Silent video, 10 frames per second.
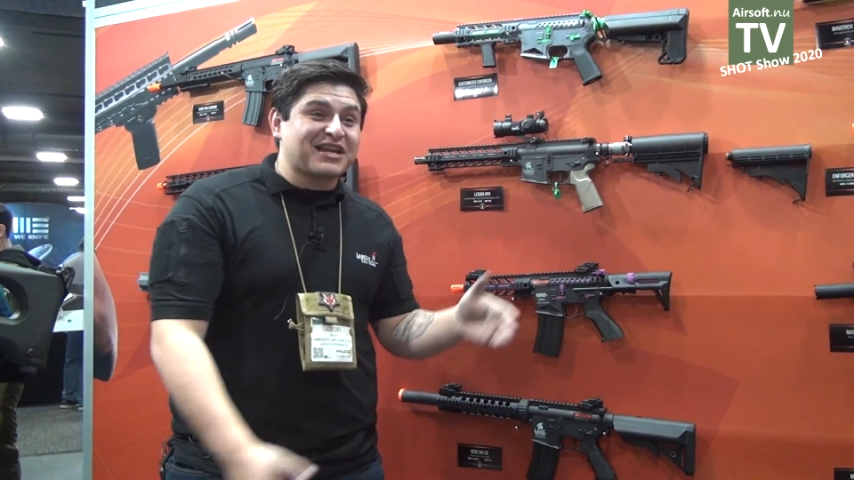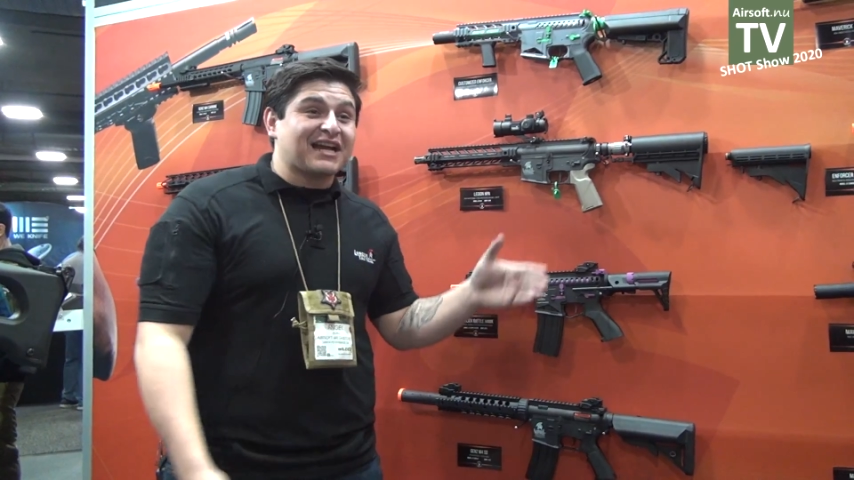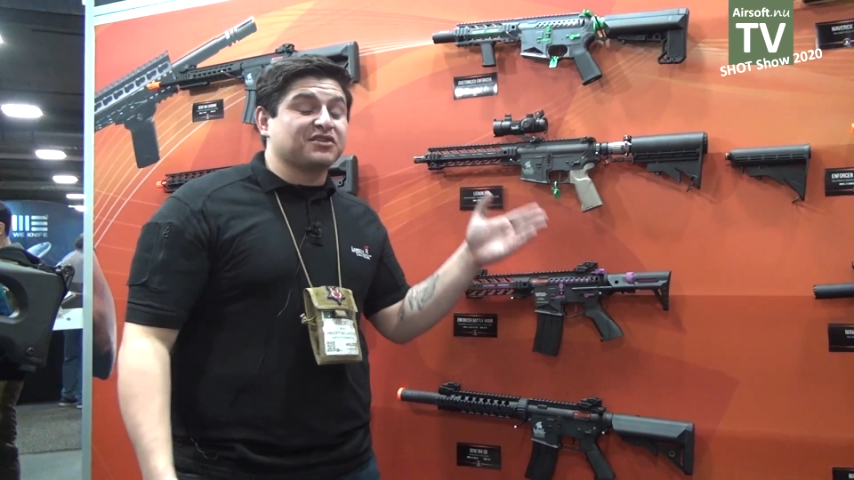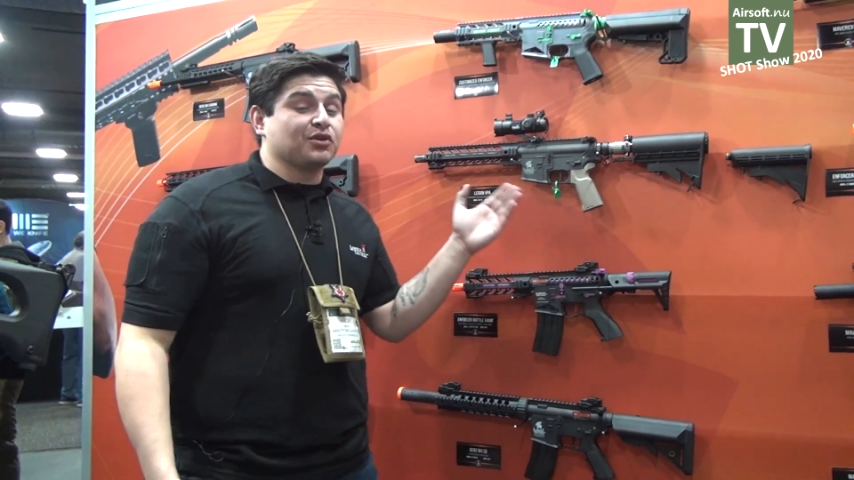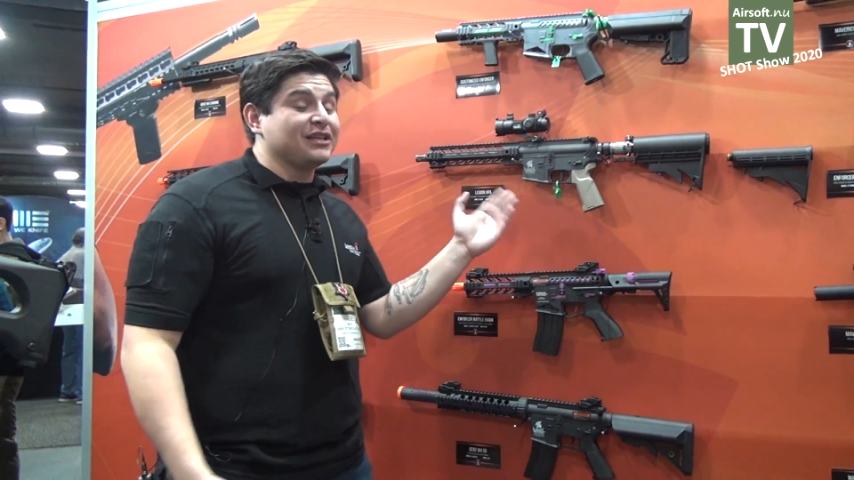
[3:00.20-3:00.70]

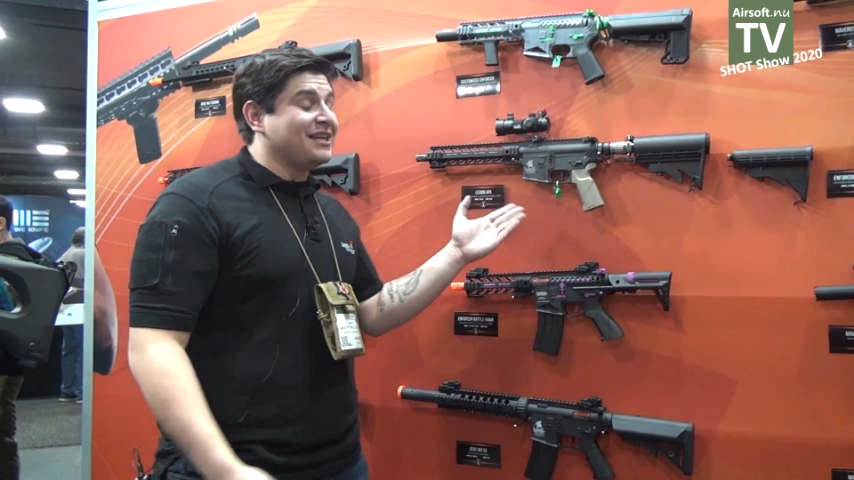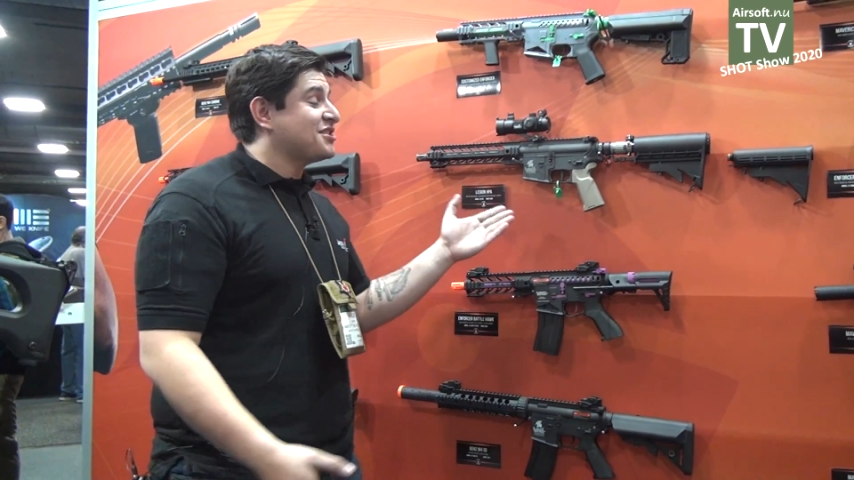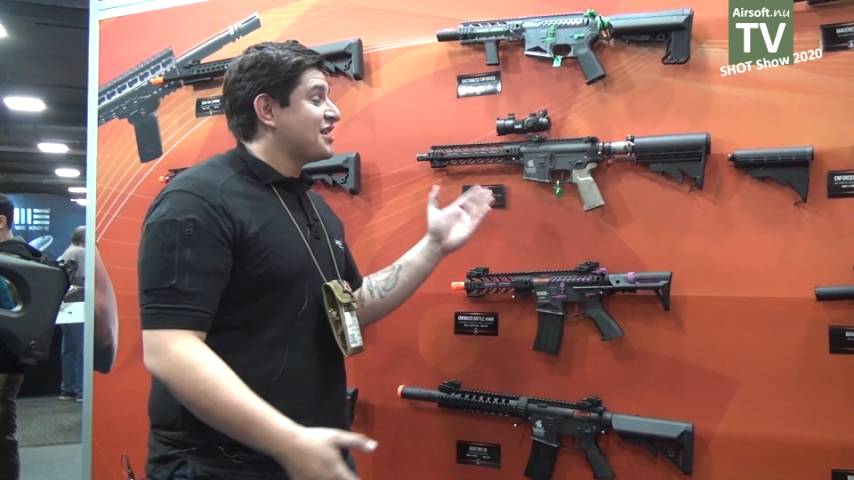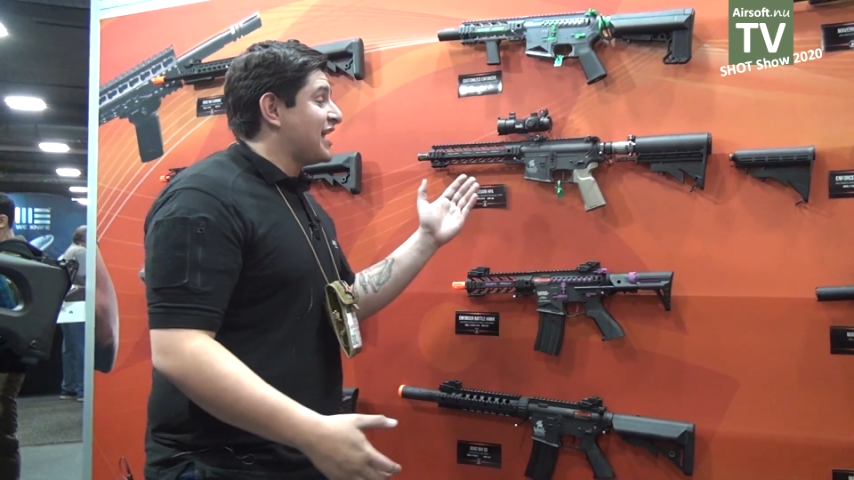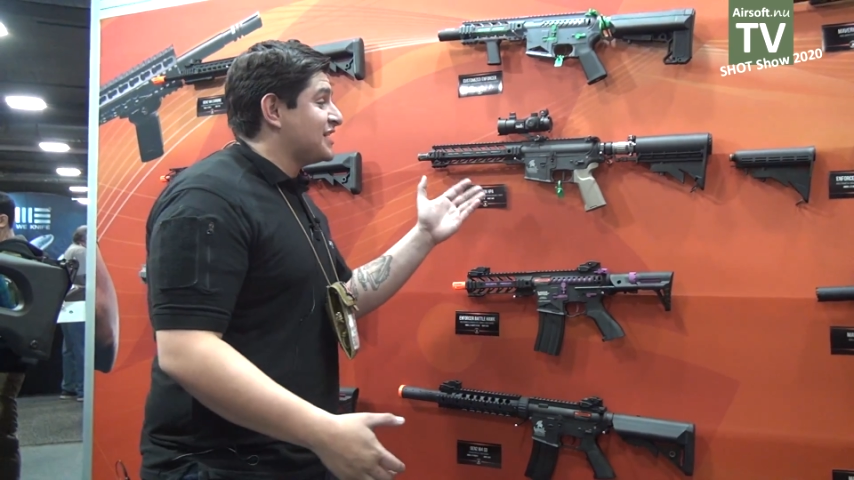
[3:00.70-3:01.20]
Tactical
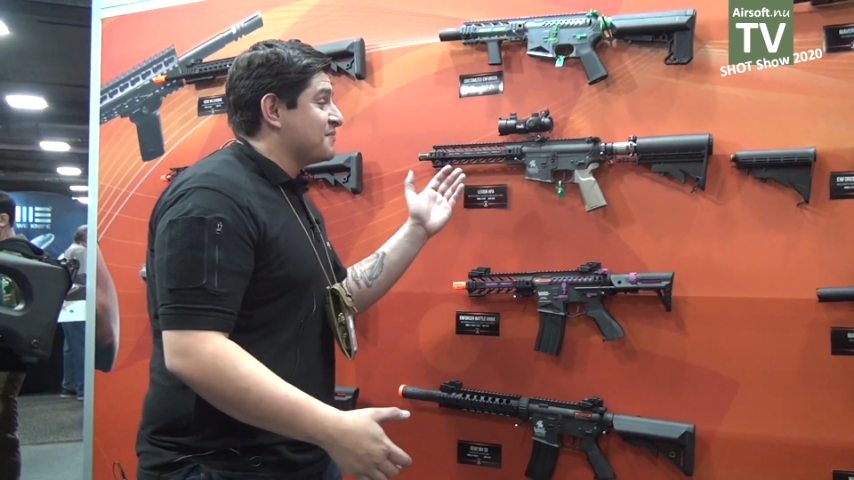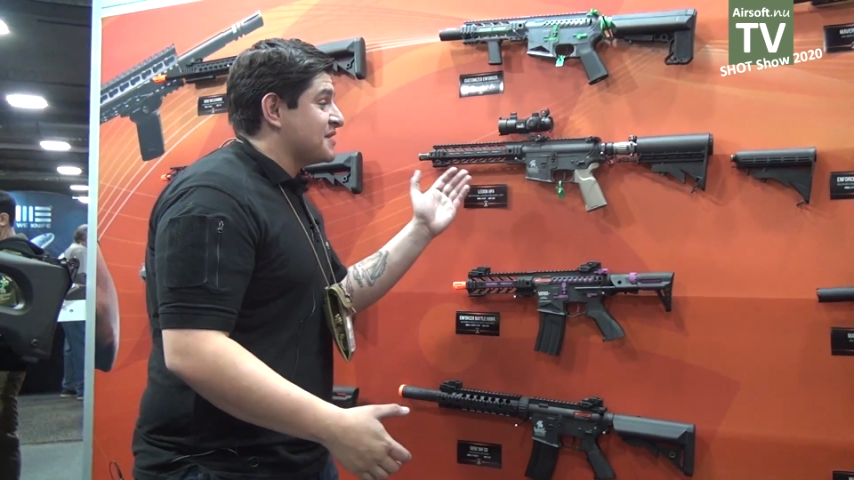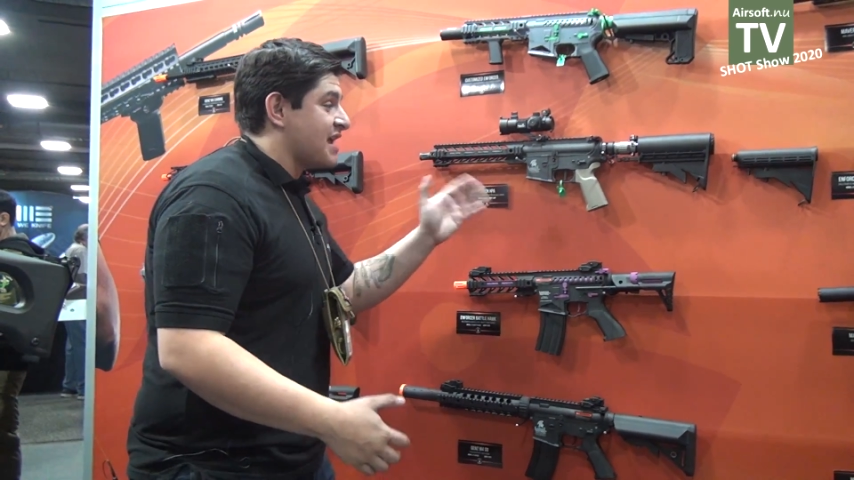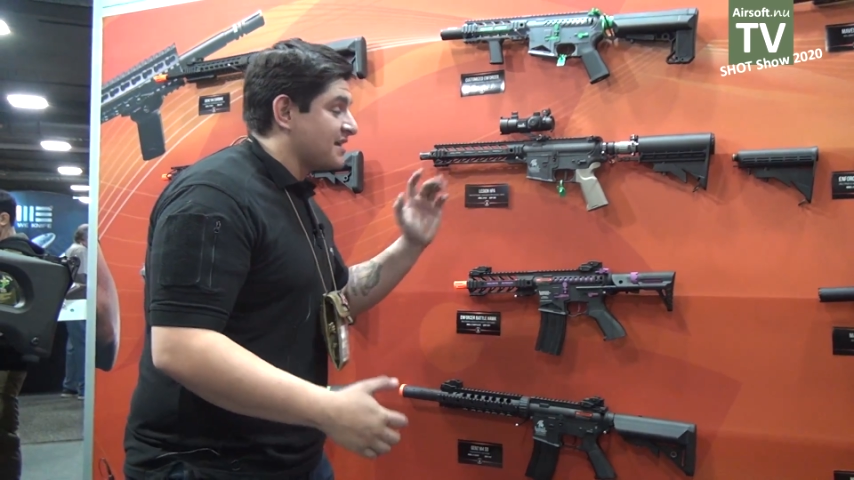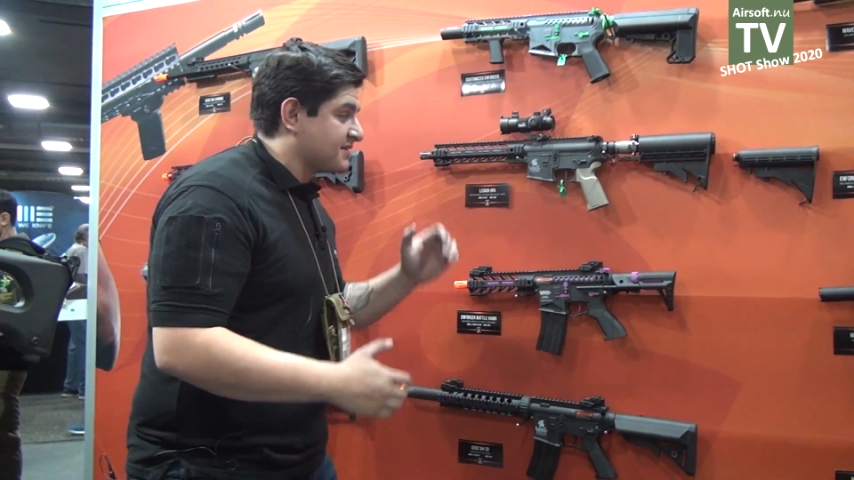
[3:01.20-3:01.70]
Legion
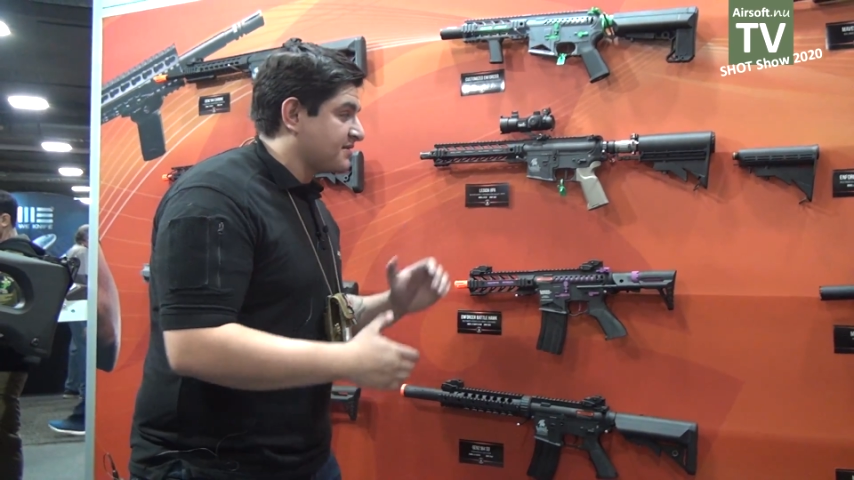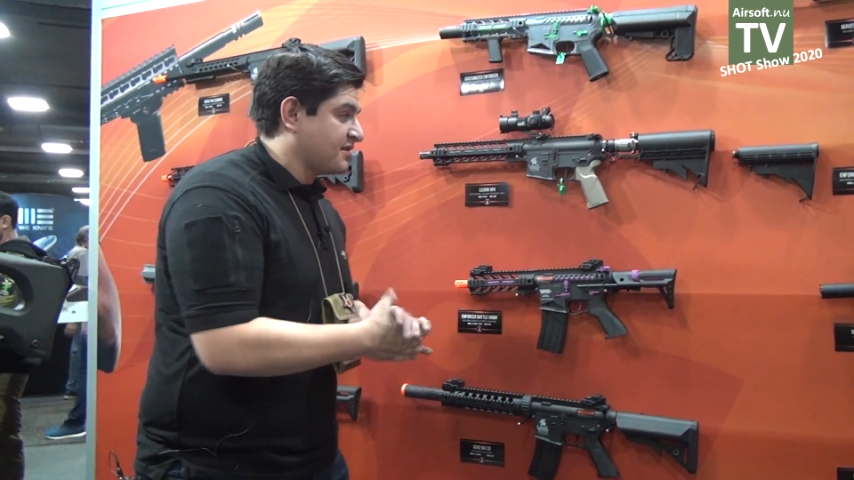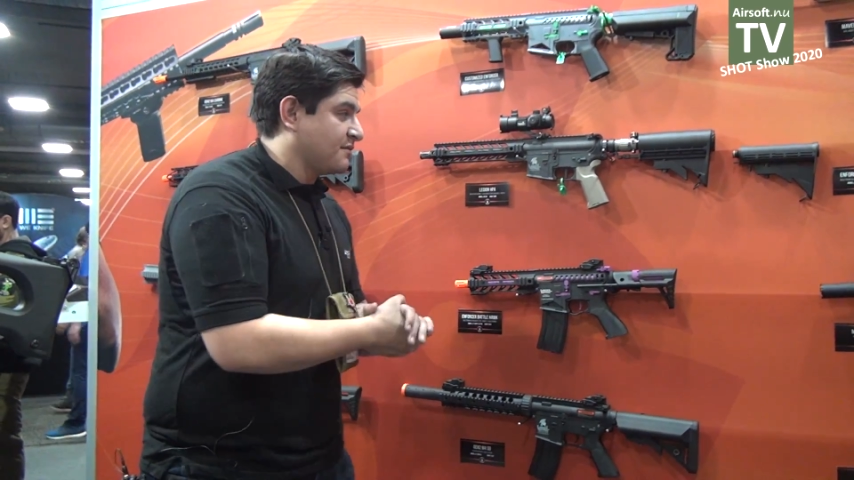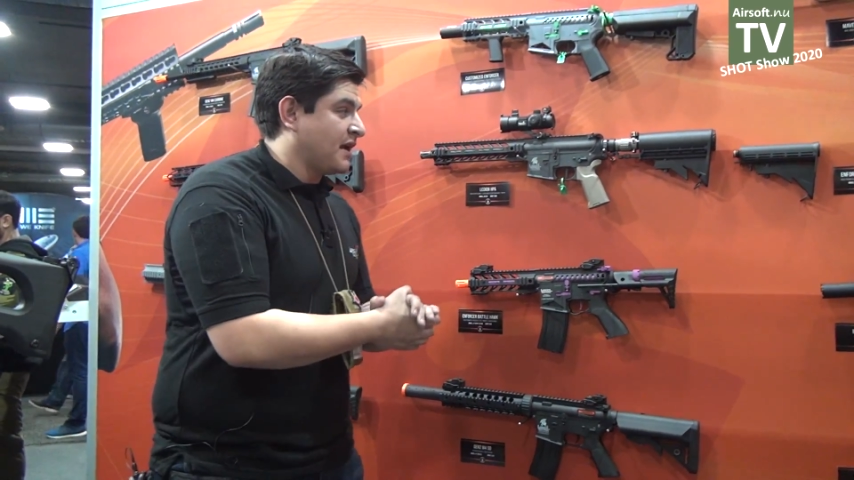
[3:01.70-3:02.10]
HPA system.